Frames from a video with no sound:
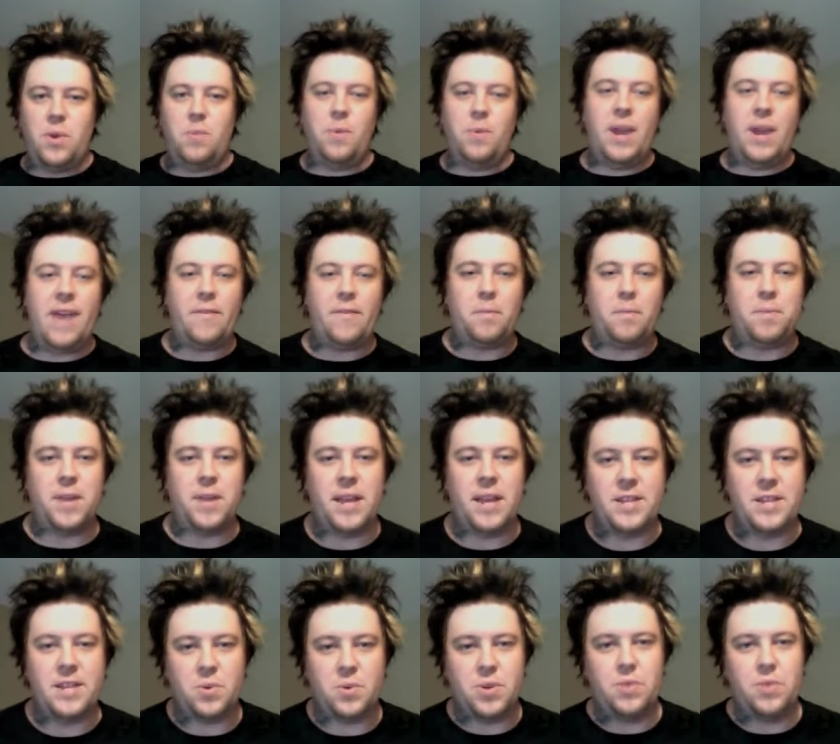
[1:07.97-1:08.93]
we have a
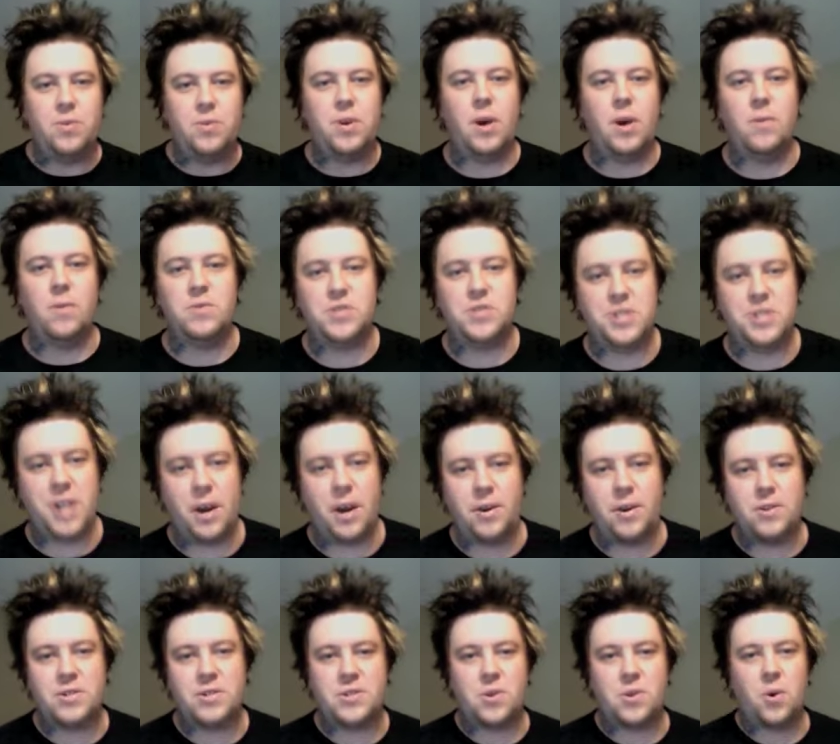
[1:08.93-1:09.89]
place where you can go and share
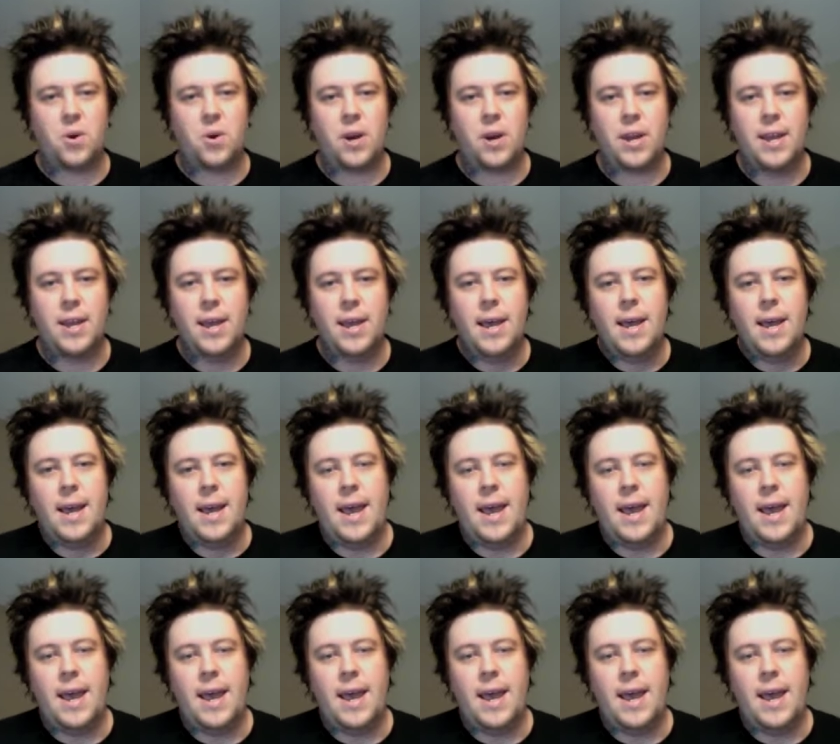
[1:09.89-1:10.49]
your story,